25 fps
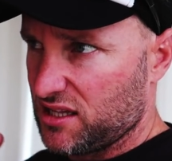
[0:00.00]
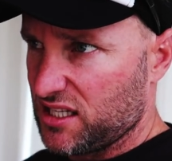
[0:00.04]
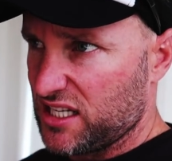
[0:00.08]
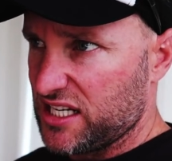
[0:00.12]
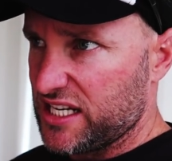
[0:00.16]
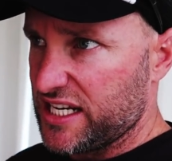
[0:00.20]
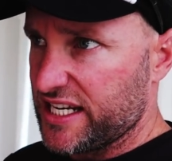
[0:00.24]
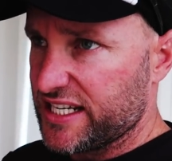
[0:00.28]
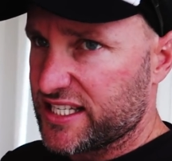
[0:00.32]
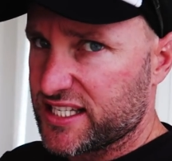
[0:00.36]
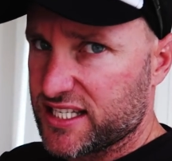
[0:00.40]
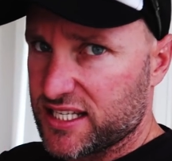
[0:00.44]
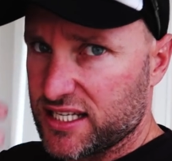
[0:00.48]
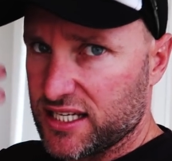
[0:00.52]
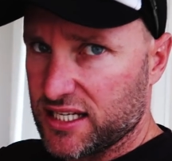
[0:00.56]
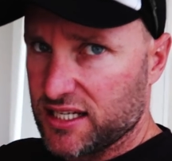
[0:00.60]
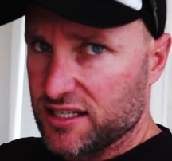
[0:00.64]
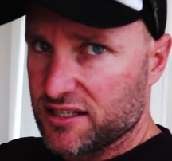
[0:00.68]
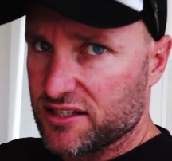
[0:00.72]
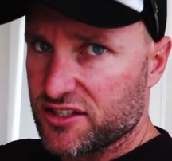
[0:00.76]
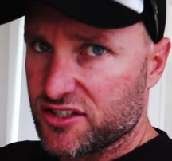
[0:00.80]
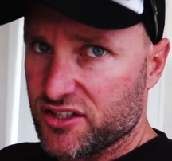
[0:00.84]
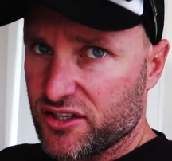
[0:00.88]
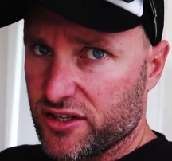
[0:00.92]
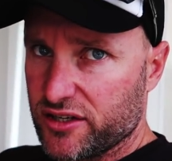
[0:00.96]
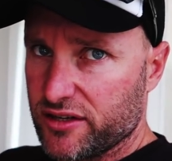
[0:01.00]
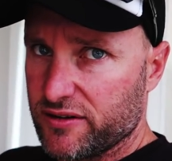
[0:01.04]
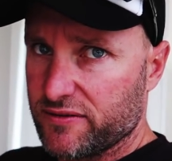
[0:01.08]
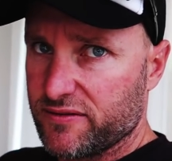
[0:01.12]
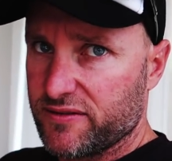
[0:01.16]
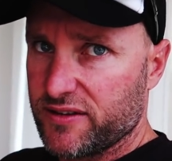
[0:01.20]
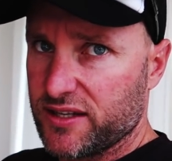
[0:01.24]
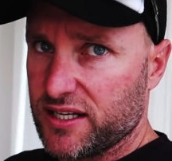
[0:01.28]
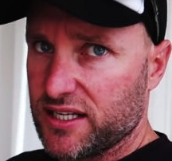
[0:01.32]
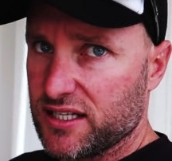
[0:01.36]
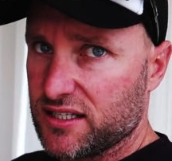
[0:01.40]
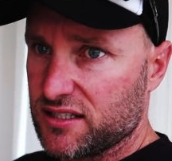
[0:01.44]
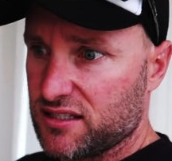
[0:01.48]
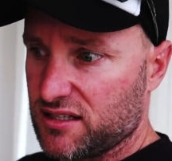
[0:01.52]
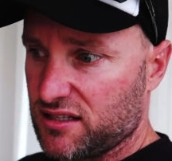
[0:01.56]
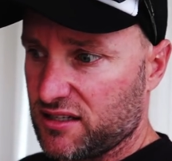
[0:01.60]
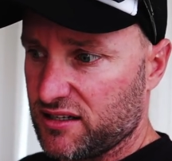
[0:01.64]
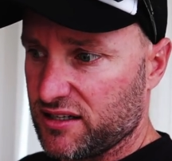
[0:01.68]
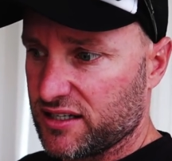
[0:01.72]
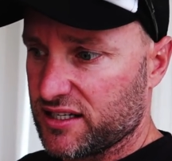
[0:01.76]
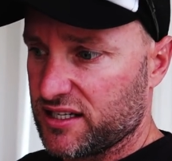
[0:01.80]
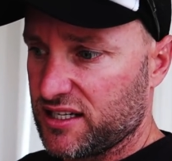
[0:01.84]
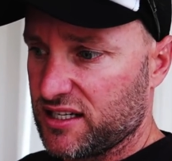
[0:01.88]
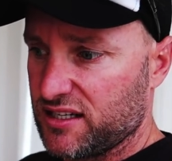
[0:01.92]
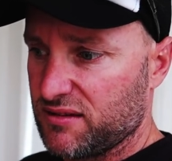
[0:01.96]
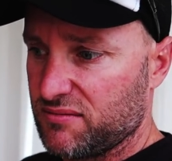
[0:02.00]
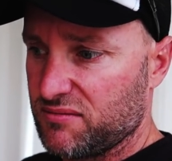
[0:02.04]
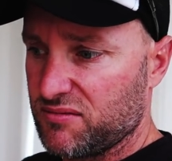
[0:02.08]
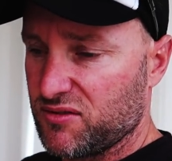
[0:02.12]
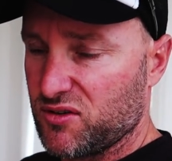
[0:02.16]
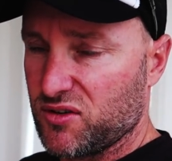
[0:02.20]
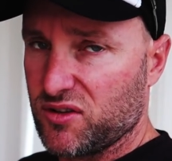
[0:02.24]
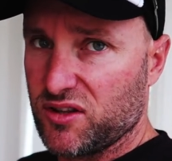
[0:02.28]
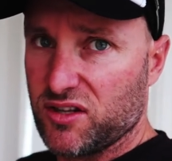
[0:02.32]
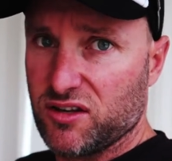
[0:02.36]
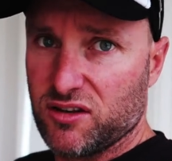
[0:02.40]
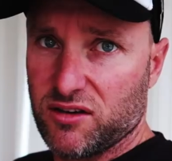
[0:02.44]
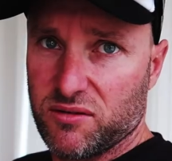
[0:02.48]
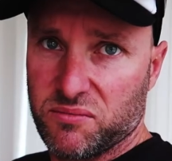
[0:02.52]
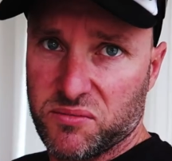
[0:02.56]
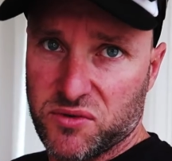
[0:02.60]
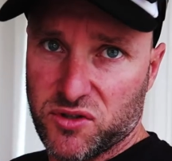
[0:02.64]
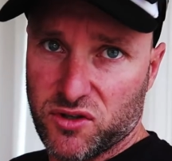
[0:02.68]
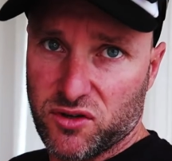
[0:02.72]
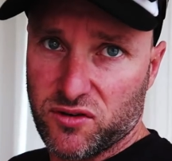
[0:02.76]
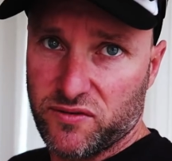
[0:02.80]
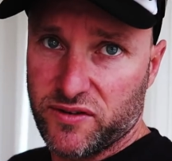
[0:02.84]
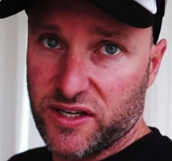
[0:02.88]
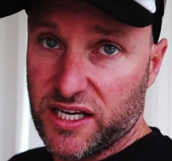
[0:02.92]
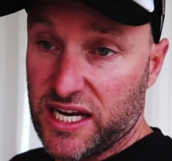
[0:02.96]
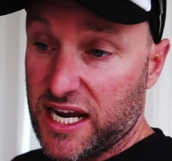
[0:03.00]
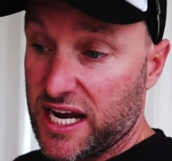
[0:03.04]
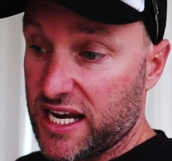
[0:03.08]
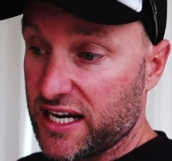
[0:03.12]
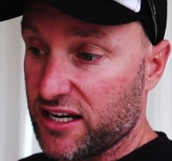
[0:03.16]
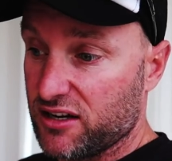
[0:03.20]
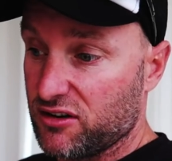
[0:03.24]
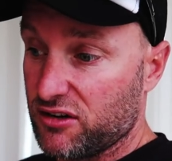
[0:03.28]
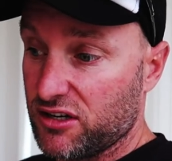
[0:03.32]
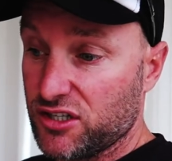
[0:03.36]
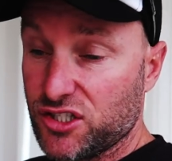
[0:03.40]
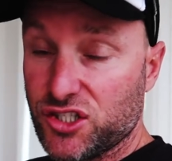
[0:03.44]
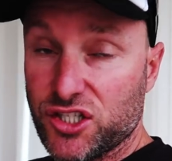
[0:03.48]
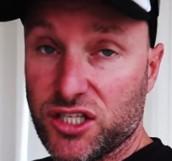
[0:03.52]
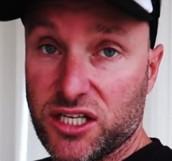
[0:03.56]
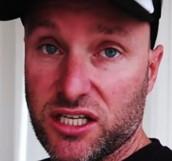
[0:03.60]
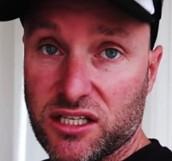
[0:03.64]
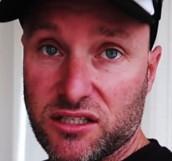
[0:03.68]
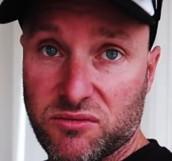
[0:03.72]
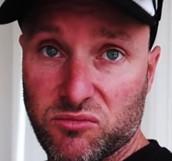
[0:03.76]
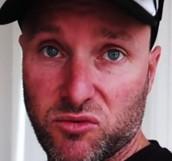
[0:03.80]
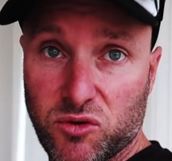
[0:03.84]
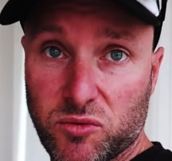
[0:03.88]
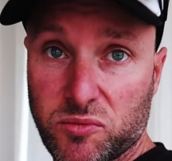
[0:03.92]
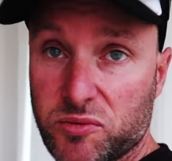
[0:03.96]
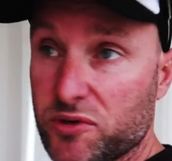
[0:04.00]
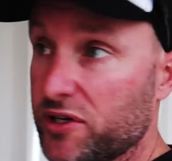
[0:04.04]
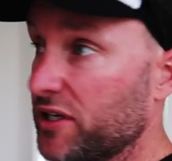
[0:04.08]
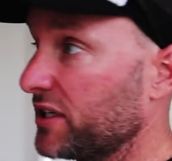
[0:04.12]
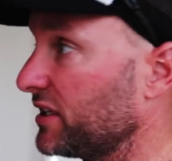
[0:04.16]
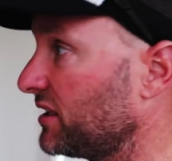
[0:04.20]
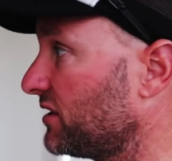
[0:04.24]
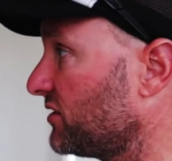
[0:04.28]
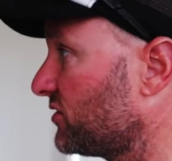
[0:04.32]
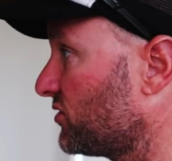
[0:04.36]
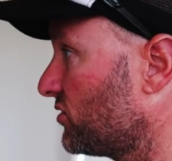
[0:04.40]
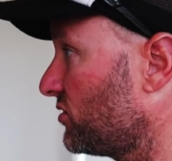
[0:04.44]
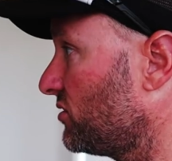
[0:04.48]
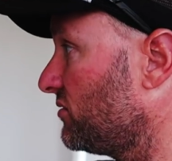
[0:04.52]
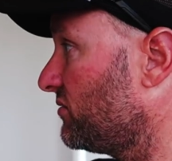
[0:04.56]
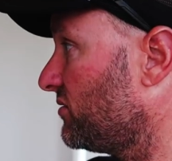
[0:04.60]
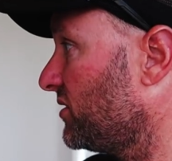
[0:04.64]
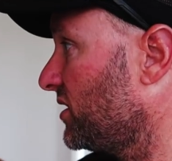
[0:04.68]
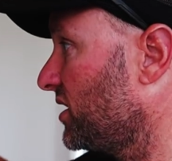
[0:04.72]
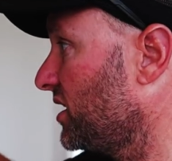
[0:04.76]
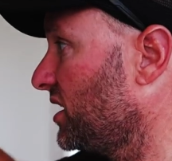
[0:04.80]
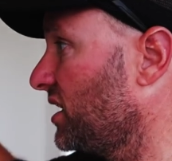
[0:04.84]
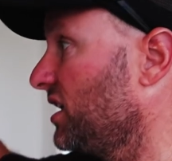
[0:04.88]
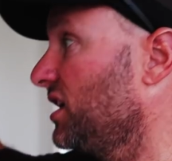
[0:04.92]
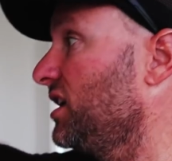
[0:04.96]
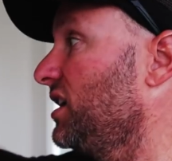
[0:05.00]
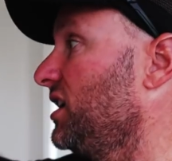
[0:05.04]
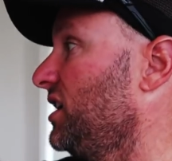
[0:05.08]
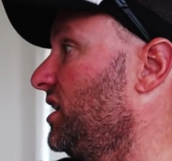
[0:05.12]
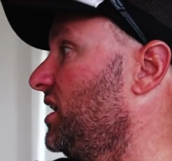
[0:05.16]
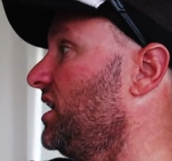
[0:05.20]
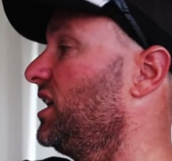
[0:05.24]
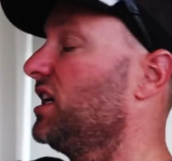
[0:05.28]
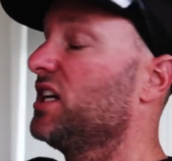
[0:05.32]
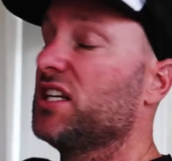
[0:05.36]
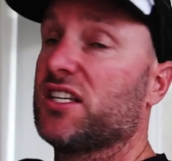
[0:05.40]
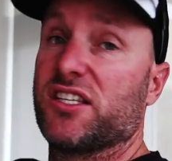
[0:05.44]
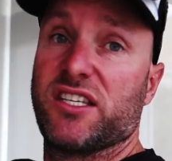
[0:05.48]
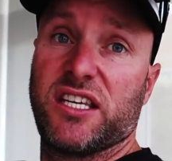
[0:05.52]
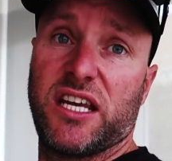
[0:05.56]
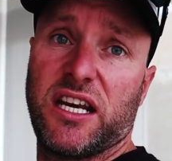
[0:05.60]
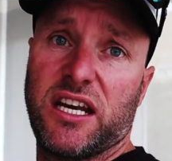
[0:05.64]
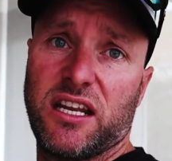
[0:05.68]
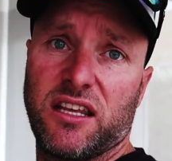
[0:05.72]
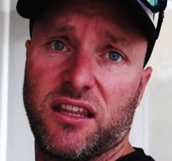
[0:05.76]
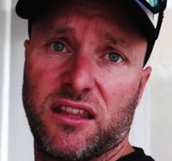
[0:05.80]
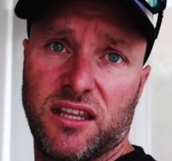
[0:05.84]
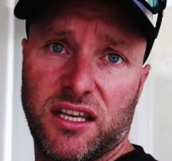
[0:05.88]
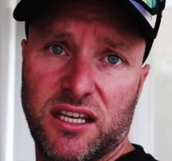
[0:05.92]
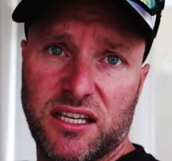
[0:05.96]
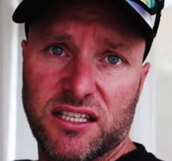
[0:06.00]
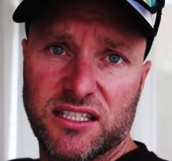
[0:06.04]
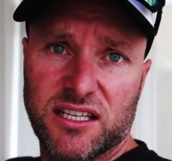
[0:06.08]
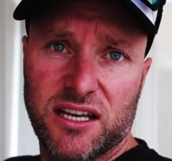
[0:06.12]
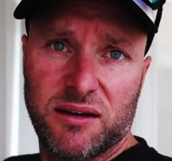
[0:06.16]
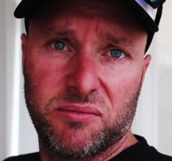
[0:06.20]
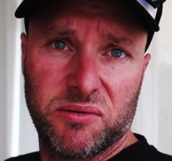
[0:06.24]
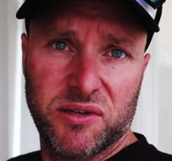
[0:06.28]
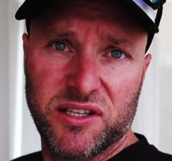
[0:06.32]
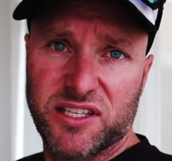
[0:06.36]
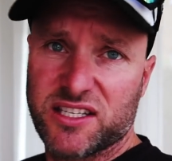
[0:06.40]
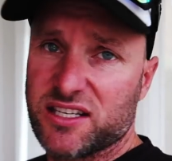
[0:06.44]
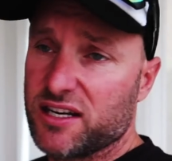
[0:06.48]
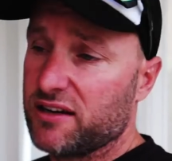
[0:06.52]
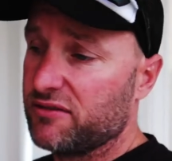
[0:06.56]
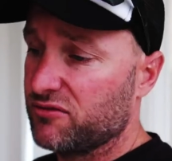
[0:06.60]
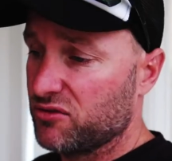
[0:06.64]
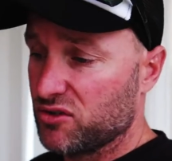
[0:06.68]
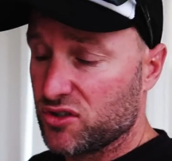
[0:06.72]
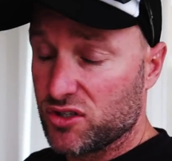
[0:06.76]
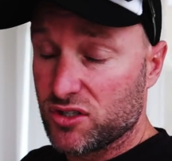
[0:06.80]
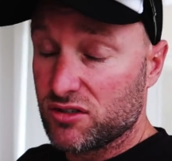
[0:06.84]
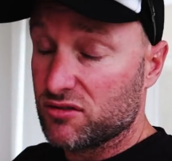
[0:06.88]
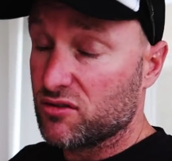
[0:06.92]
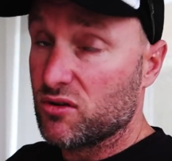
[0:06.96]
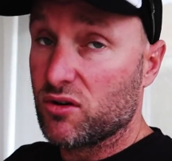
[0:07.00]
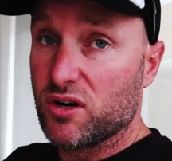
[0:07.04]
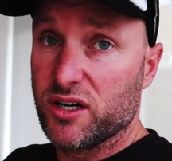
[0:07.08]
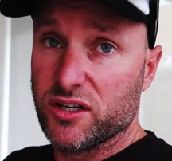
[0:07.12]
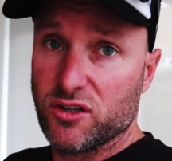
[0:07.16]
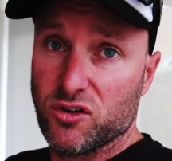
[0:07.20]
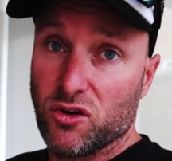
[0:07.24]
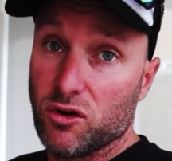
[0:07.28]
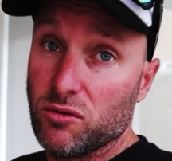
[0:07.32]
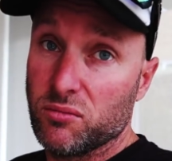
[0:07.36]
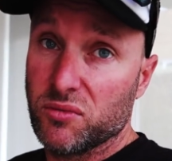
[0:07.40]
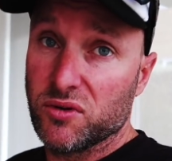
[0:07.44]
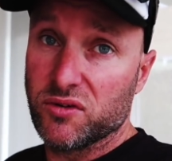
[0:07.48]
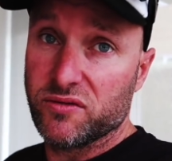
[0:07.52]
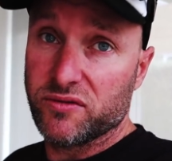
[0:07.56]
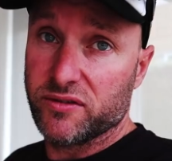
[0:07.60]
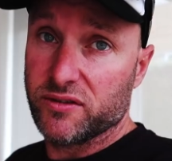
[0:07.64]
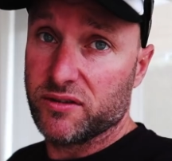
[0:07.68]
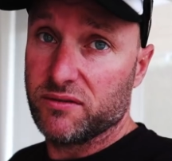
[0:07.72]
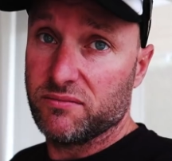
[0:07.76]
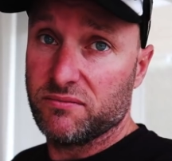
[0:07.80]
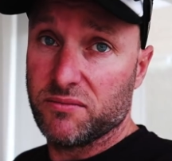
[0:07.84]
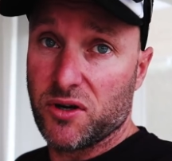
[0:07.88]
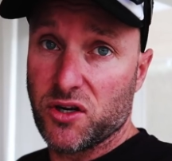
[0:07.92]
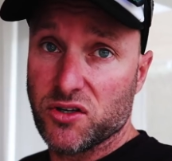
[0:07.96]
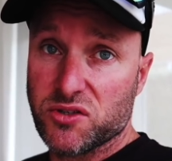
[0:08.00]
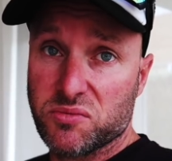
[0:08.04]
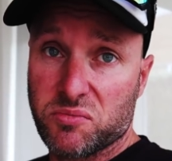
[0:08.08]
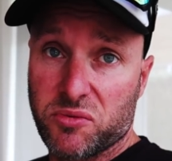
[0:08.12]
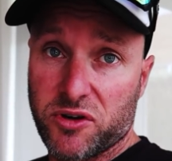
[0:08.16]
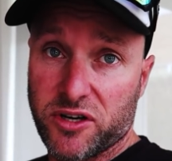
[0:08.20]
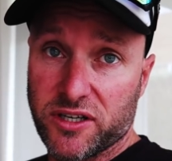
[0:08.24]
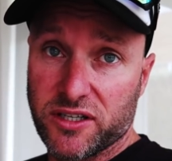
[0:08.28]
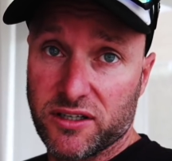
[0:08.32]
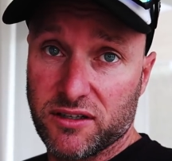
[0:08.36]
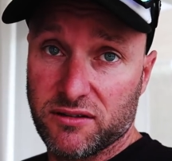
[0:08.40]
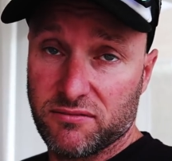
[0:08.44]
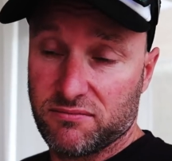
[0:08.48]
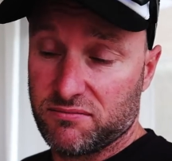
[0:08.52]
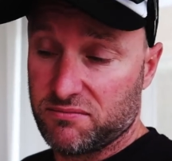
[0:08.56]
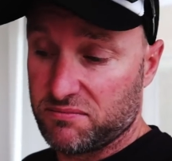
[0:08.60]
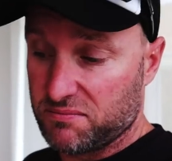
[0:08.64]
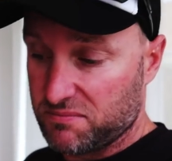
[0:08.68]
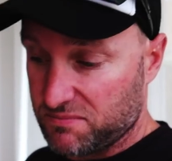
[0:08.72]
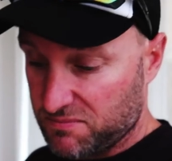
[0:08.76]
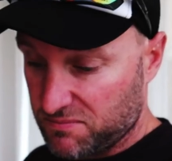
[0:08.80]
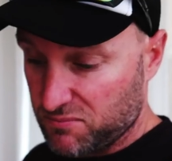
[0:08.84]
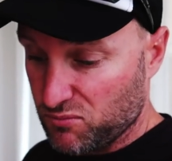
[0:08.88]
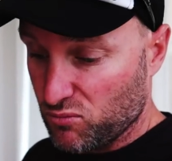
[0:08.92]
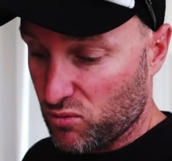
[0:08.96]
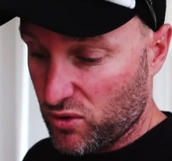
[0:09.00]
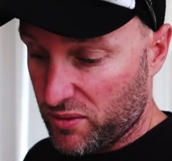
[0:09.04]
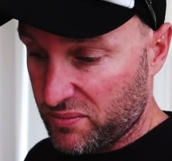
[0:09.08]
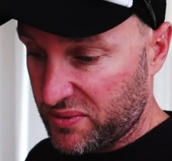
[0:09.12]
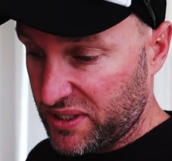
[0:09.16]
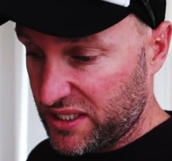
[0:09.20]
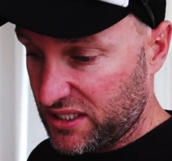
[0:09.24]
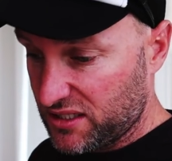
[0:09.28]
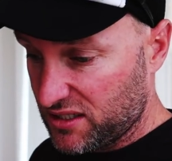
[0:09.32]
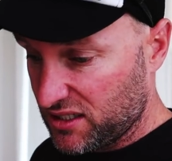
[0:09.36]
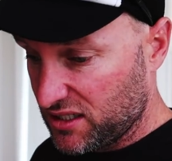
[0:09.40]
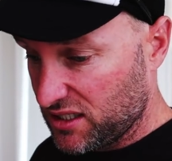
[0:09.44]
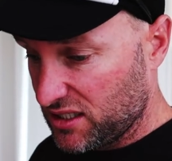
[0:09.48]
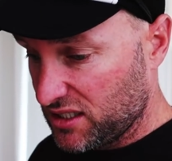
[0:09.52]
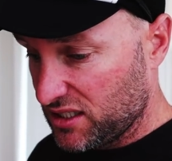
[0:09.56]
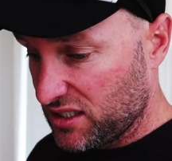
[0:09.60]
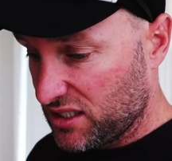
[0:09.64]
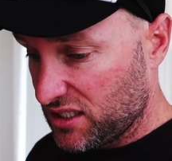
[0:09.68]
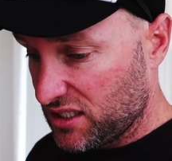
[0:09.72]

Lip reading: the nesting side of things, like observing Hannah as she gets more pregnant, sort of setting things up and stuff, which is quite normal for most pregnant women.